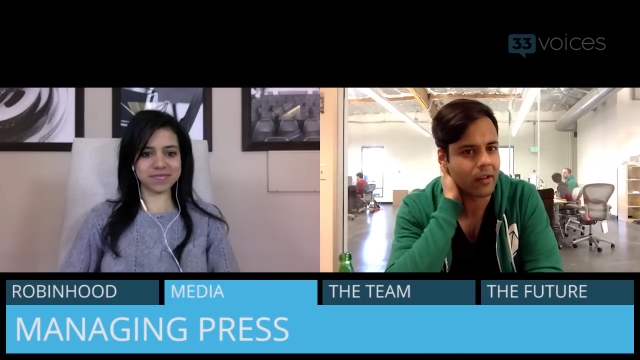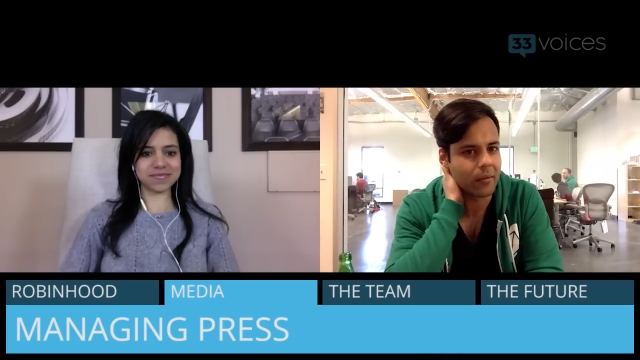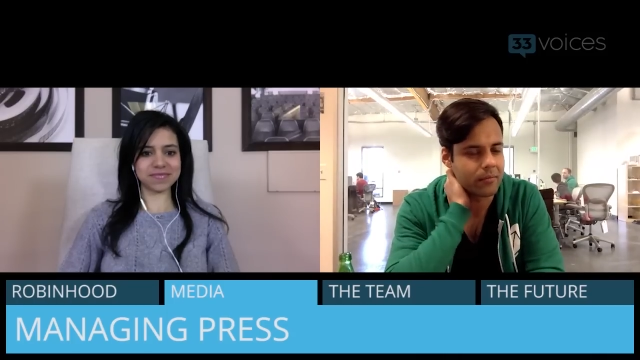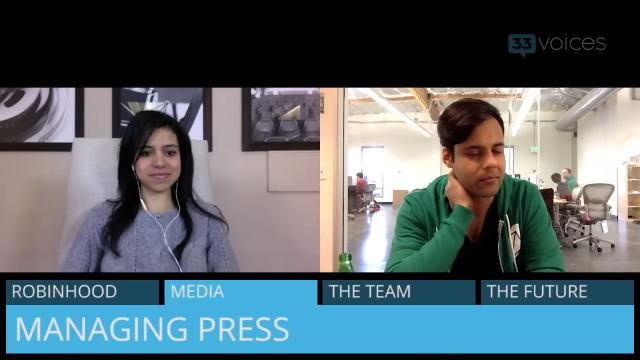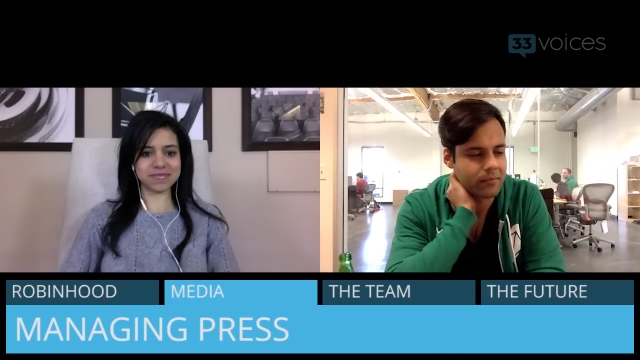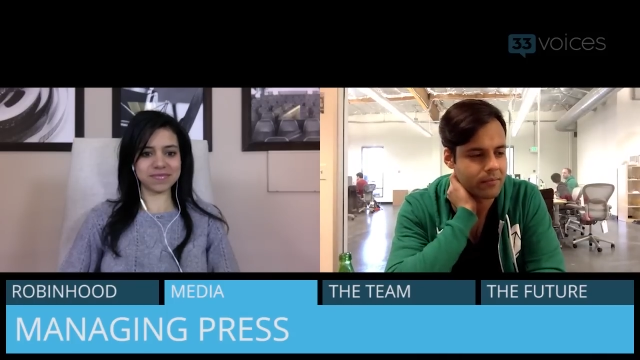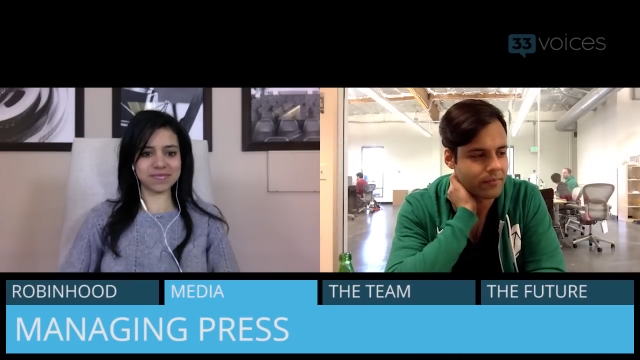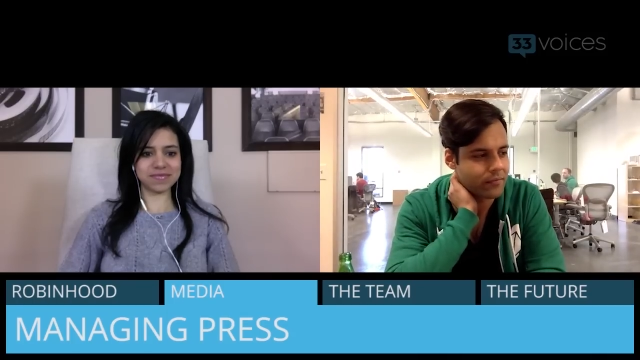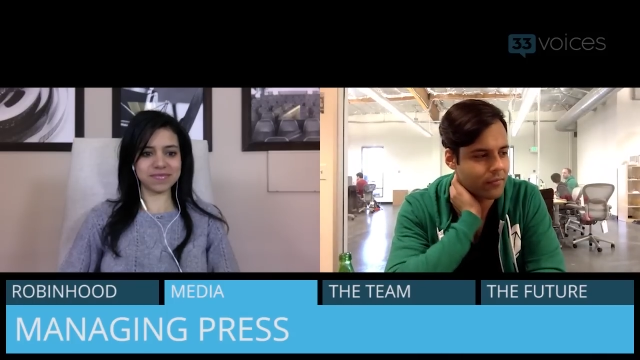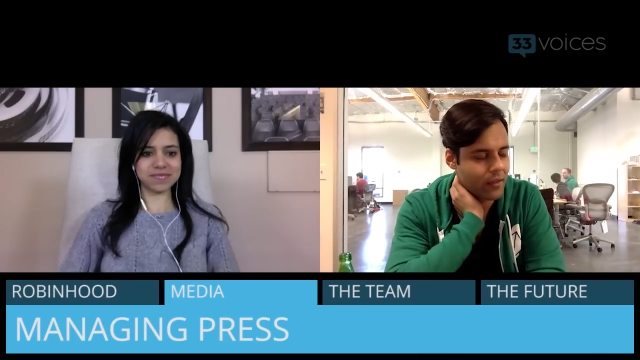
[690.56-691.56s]
Speaker 1: a
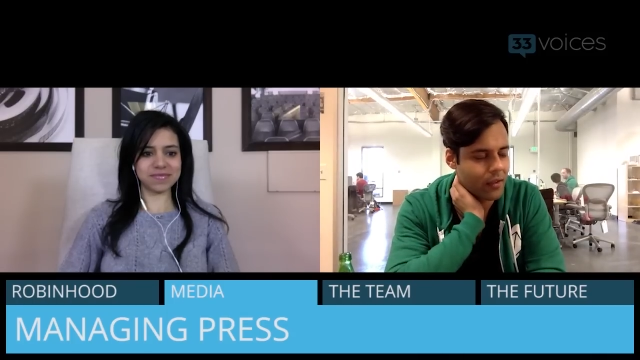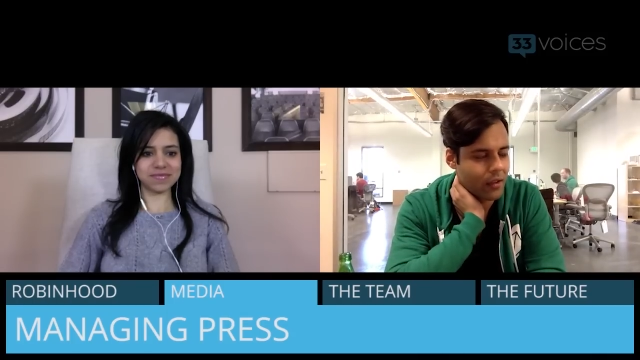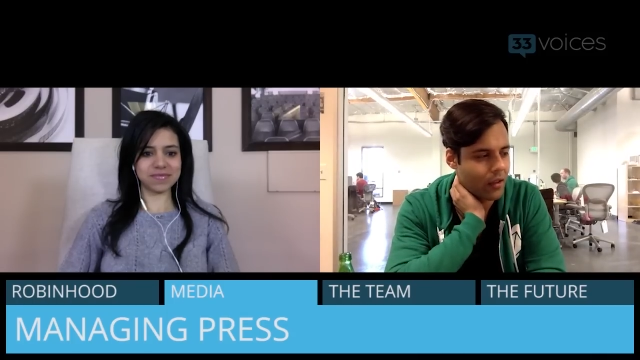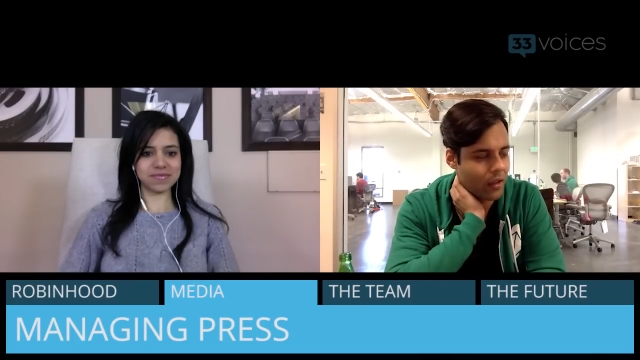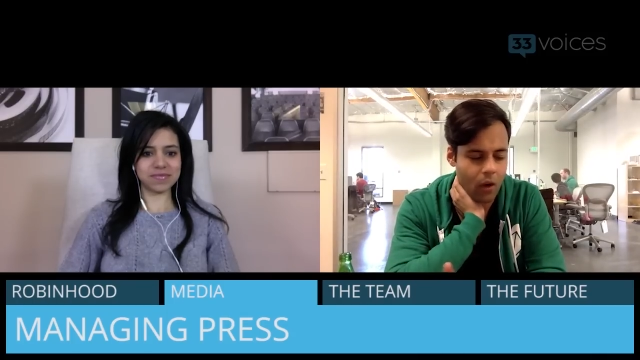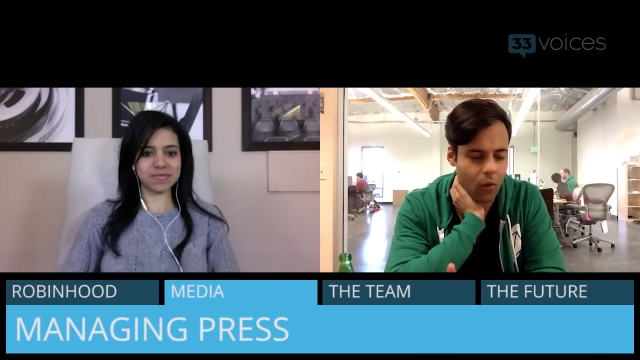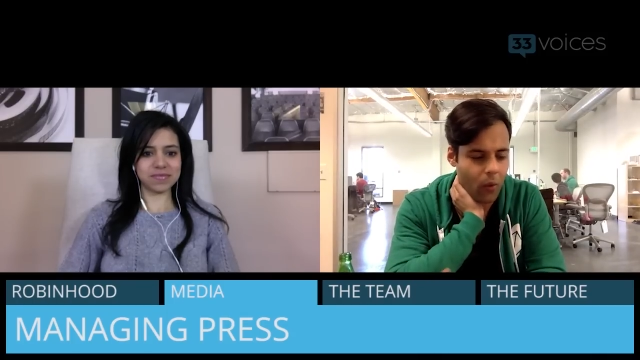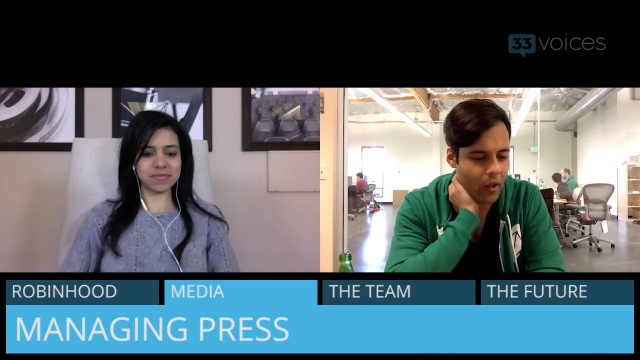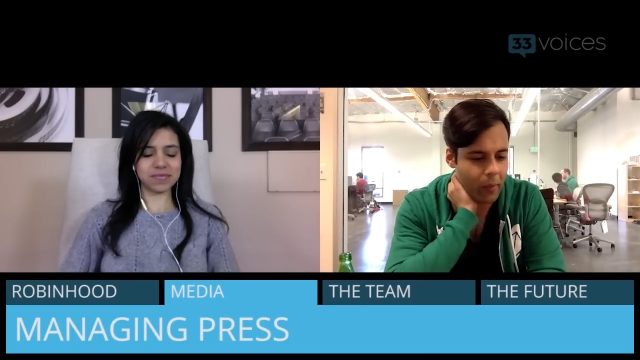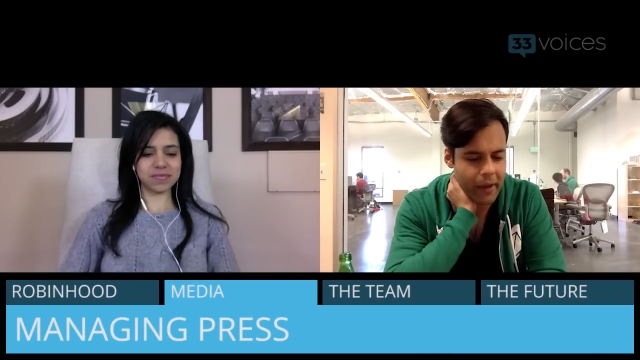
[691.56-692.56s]

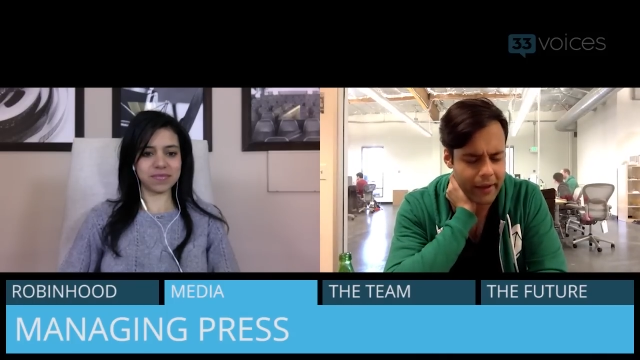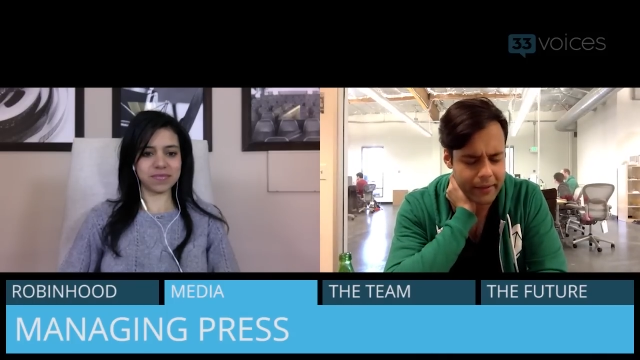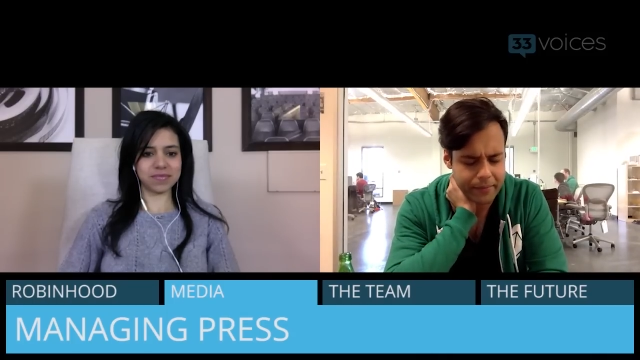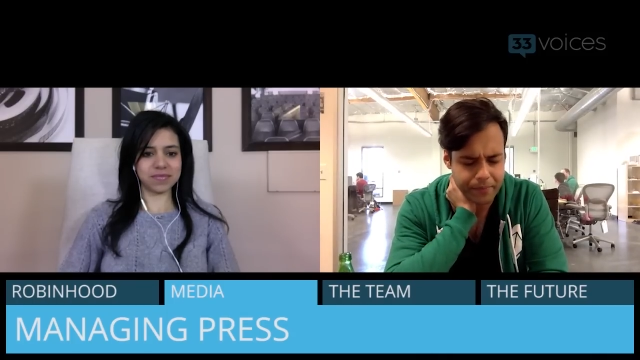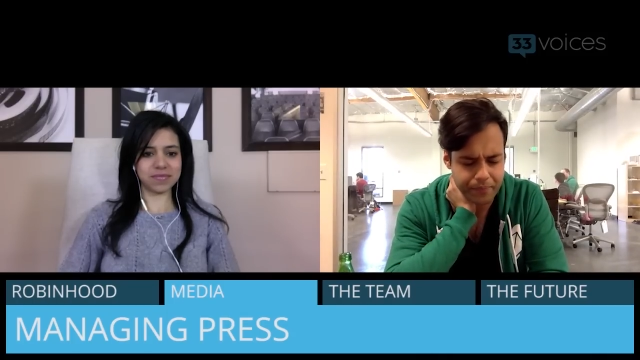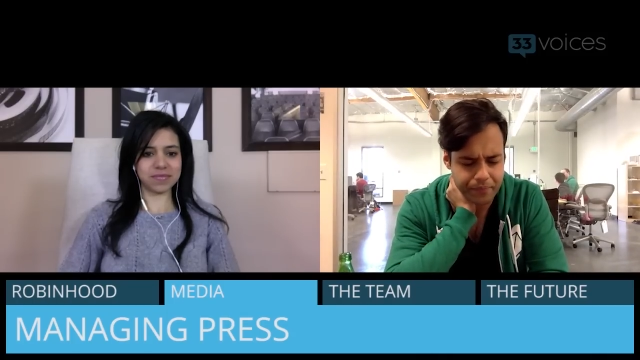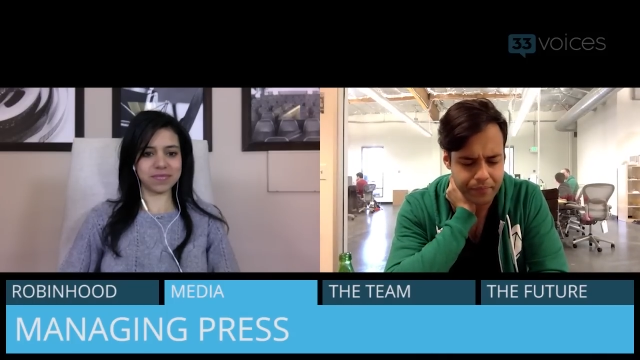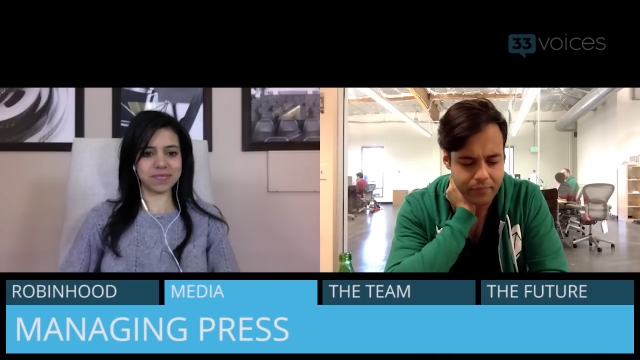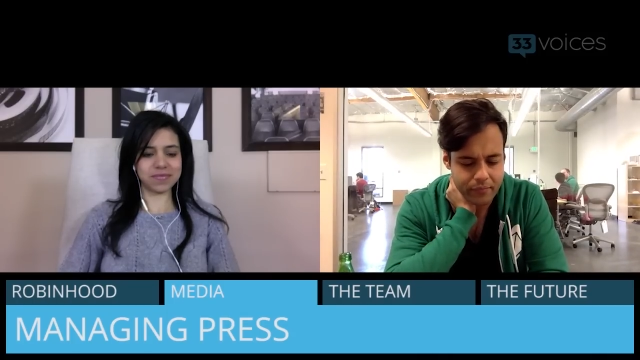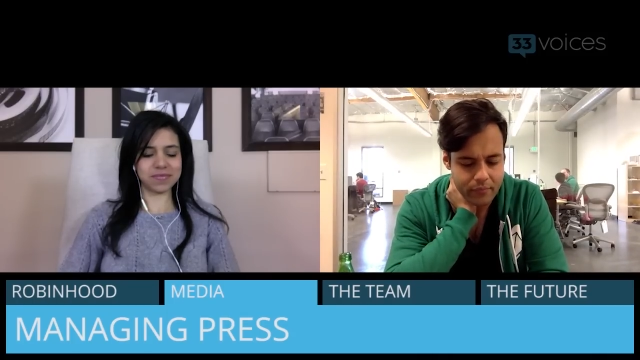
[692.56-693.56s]
while back,
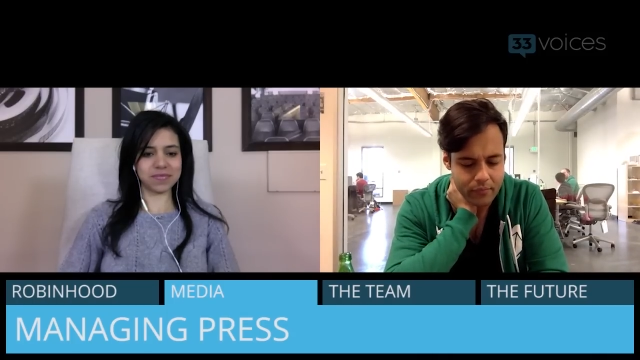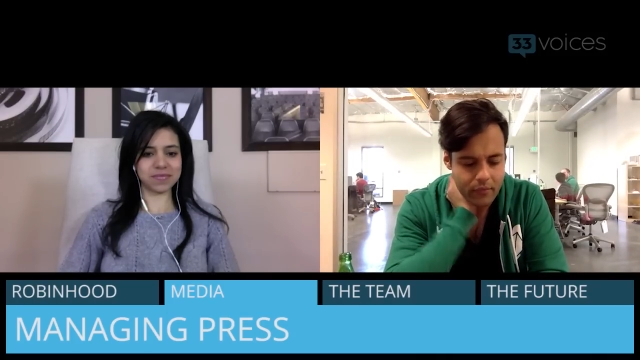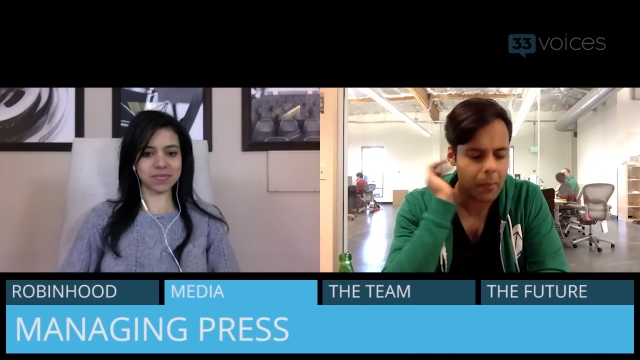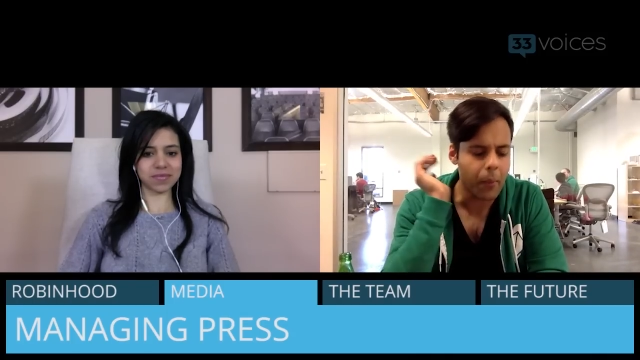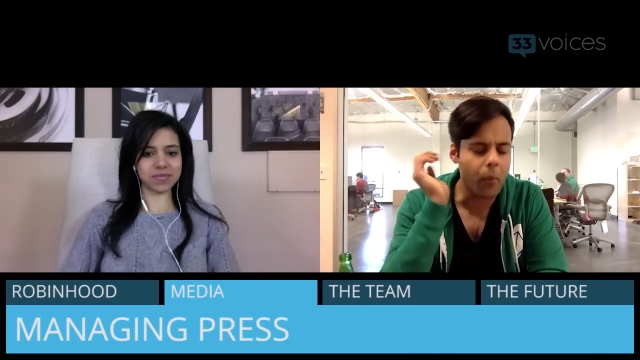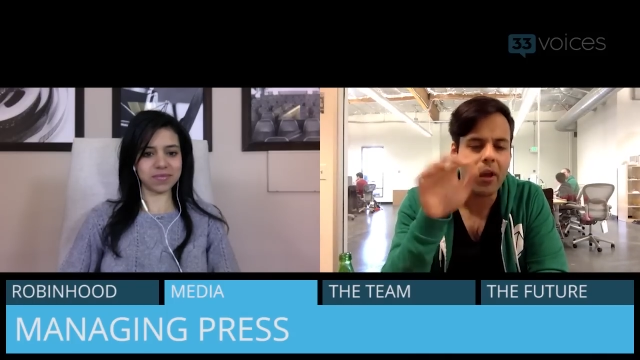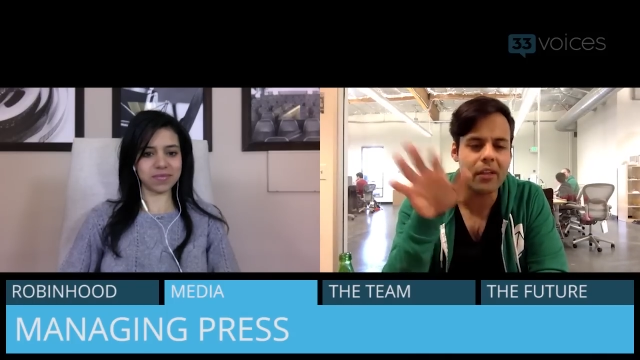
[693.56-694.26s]
I remember